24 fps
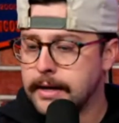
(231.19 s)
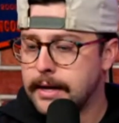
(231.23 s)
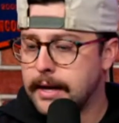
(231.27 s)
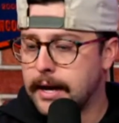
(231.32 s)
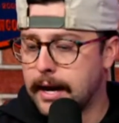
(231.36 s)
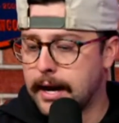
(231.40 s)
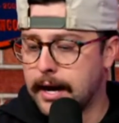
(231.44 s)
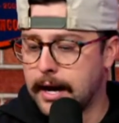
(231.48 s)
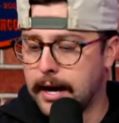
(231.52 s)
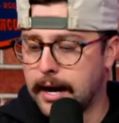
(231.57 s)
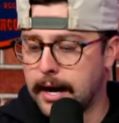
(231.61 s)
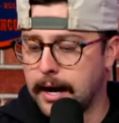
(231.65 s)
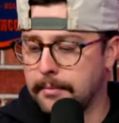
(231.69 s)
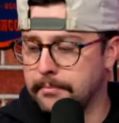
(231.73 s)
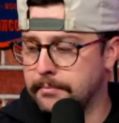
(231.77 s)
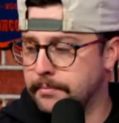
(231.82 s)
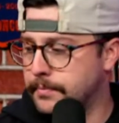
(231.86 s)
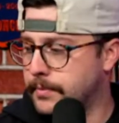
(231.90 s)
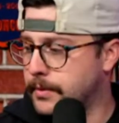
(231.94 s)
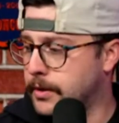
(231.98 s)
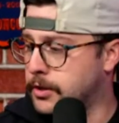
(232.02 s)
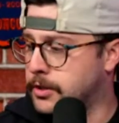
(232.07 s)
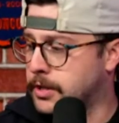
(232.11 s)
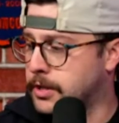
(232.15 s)

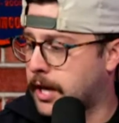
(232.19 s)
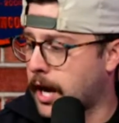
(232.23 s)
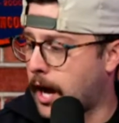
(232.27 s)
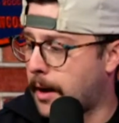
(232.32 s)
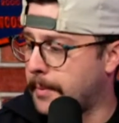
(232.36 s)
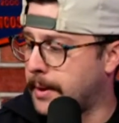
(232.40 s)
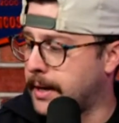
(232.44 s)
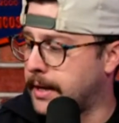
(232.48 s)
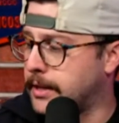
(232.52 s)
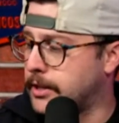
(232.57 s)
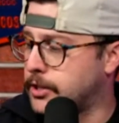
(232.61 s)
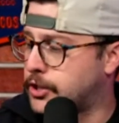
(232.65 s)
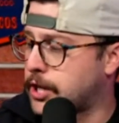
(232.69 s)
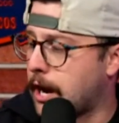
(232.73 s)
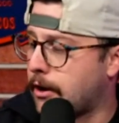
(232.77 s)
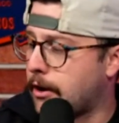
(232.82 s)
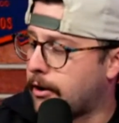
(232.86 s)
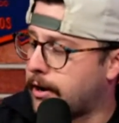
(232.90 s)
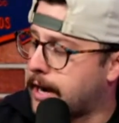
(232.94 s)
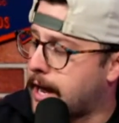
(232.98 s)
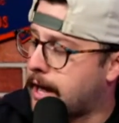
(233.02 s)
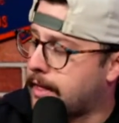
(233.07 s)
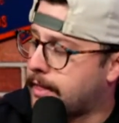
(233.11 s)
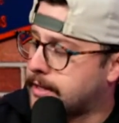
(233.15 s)
There's a comment in the chat right
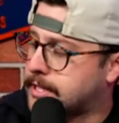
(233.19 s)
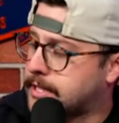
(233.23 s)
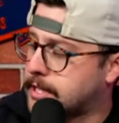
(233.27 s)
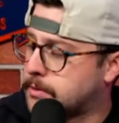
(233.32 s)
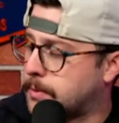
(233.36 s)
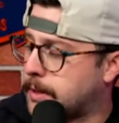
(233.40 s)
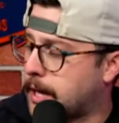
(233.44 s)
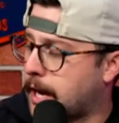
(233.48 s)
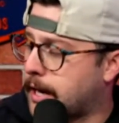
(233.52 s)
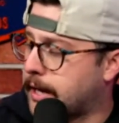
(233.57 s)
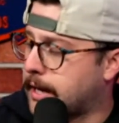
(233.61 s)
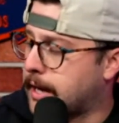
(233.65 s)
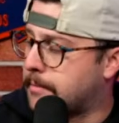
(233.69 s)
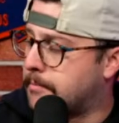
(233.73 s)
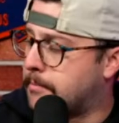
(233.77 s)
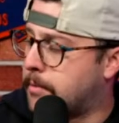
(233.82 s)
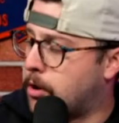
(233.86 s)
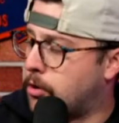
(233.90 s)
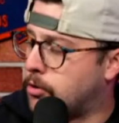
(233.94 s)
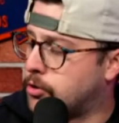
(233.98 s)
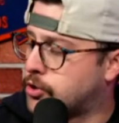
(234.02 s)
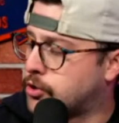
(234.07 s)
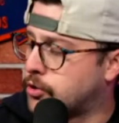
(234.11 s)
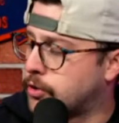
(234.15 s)
now that says, we got to get
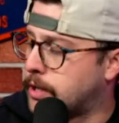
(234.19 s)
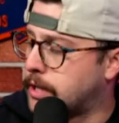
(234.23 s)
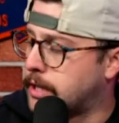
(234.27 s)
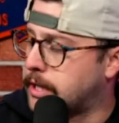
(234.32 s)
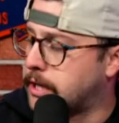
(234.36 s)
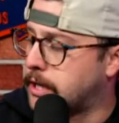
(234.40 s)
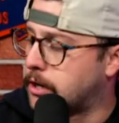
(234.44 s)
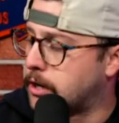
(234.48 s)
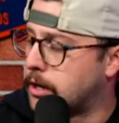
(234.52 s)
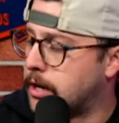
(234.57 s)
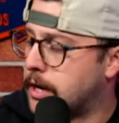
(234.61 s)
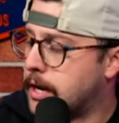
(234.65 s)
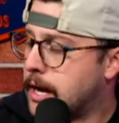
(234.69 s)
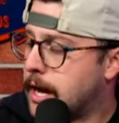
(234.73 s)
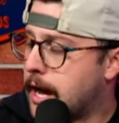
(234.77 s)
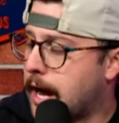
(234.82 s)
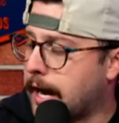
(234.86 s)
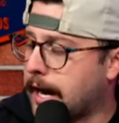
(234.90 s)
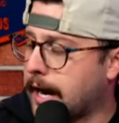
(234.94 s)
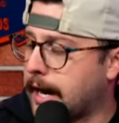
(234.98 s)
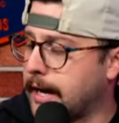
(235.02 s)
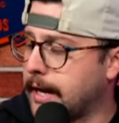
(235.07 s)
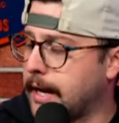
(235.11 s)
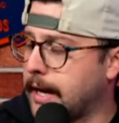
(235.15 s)
Mosier in here. I
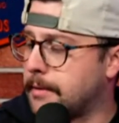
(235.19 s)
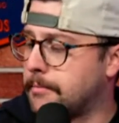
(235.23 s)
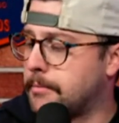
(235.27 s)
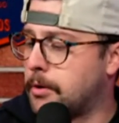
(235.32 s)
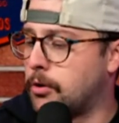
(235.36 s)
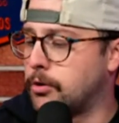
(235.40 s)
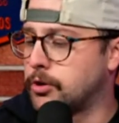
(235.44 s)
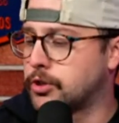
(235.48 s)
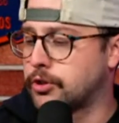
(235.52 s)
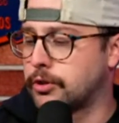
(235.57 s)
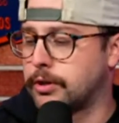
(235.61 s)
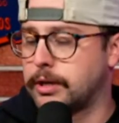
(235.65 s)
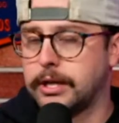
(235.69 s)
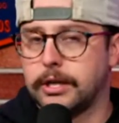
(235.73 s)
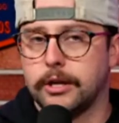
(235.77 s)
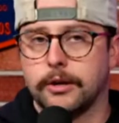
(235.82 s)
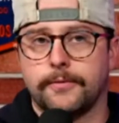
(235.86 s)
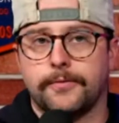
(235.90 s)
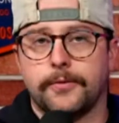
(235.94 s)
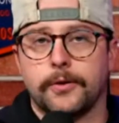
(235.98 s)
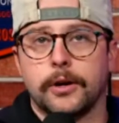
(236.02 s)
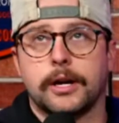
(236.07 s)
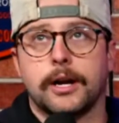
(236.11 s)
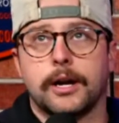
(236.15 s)
got to get Mosier in here
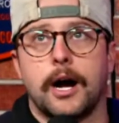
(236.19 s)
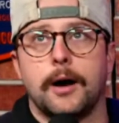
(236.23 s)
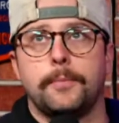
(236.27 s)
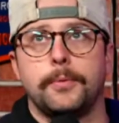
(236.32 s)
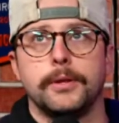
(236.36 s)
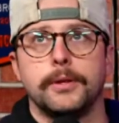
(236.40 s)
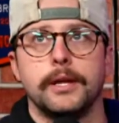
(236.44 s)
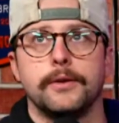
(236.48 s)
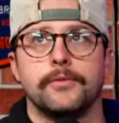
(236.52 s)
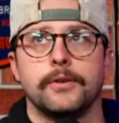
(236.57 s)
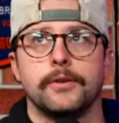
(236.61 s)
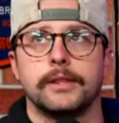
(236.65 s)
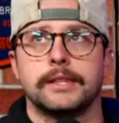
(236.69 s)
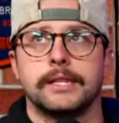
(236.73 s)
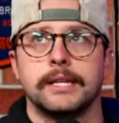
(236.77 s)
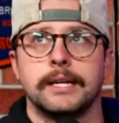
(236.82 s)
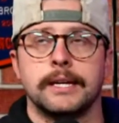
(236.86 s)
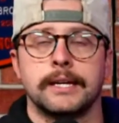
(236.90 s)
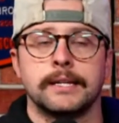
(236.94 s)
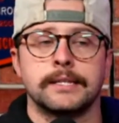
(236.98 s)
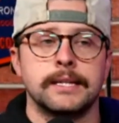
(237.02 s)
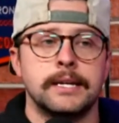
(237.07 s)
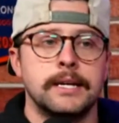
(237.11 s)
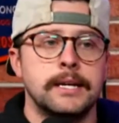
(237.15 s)
for a couple different
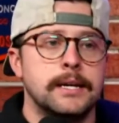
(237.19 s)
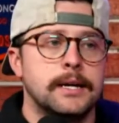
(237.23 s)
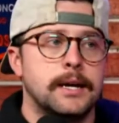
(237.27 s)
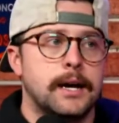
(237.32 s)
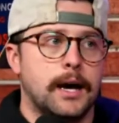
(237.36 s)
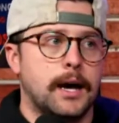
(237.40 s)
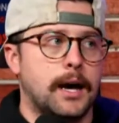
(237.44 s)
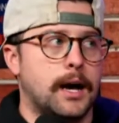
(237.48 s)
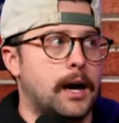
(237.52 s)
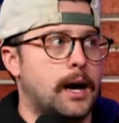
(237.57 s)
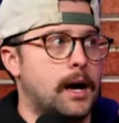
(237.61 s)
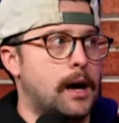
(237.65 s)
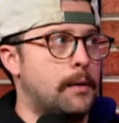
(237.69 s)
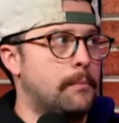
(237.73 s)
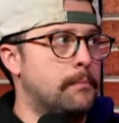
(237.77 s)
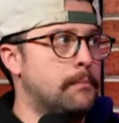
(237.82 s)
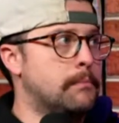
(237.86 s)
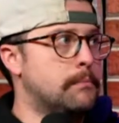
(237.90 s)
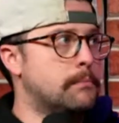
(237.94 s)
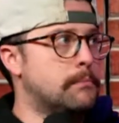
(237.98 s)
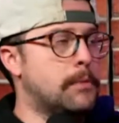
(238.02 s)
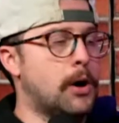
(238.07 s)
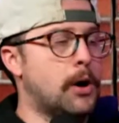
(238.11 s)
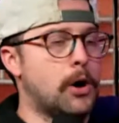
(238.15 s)
things.
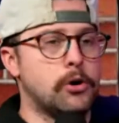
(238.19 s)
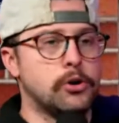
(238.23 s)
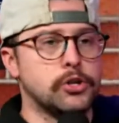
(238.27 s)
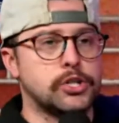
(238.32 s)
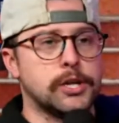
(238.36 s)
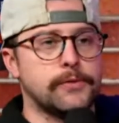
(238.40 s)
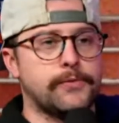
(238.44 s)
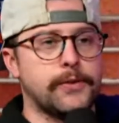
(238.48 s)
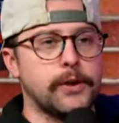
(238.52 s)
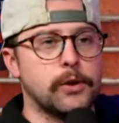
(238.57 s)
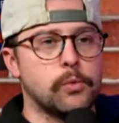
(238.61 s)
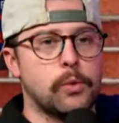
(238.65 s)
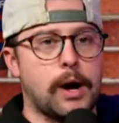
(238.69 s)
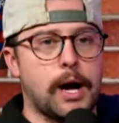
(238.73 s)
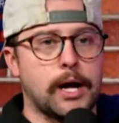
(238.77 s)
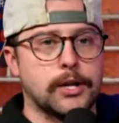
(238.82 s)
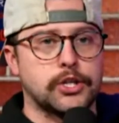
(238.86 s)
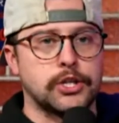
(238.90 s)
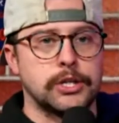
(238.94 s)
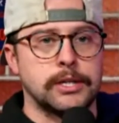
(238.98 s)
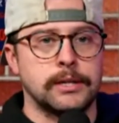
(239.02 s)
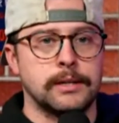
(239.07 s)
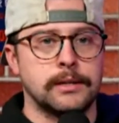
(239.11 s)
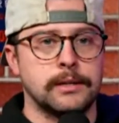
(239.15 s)
Mosier, if you're
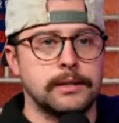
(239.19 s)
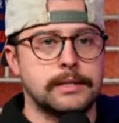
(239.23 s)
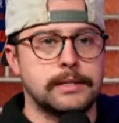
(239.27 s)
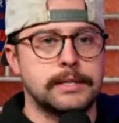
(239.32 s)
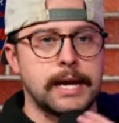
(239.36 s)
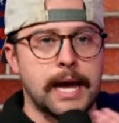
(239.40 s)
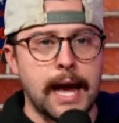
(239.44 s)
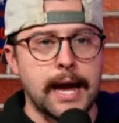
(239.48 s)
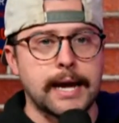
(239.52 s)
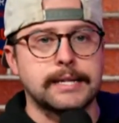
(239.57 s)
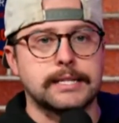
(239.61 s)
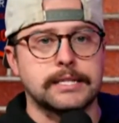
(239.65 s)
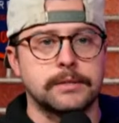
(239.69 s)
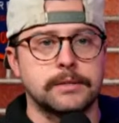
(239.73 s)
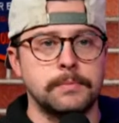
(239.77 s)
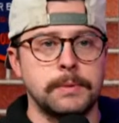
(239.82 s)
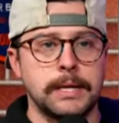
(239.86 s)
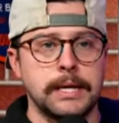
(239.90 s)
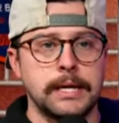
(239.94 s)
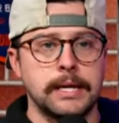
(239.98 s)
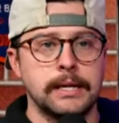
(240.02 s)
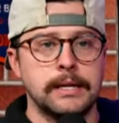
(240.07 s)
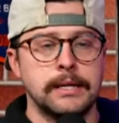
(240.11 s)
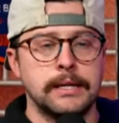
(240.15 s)
watching, text
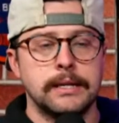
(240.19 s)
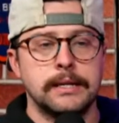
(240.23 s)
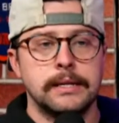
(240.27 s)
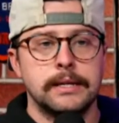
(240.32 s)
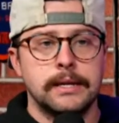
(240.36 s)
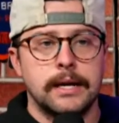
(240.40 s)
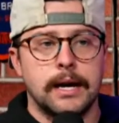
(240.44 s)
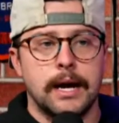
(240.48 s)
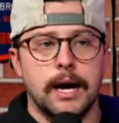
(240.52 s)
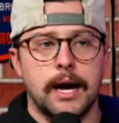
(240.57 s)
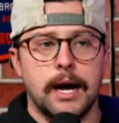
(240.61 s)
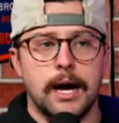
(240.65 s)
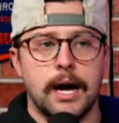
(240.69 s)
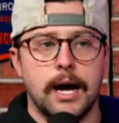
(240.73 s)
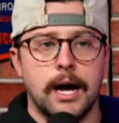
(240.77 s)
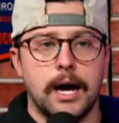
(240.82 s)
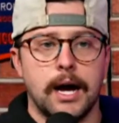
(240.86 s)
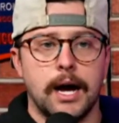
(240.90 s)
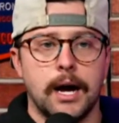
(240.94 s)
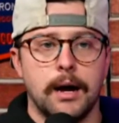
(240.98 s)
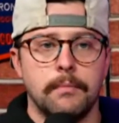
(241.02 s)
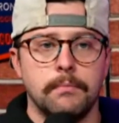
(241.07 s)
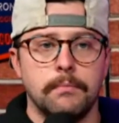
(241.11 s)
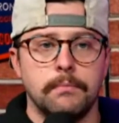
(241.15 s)
me.
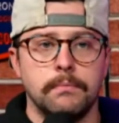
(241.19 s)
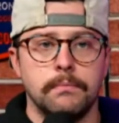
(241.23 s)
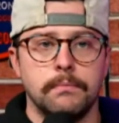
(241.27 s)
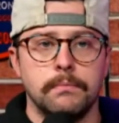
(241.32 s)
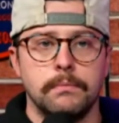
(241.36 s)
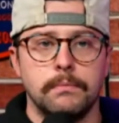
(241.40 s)
Because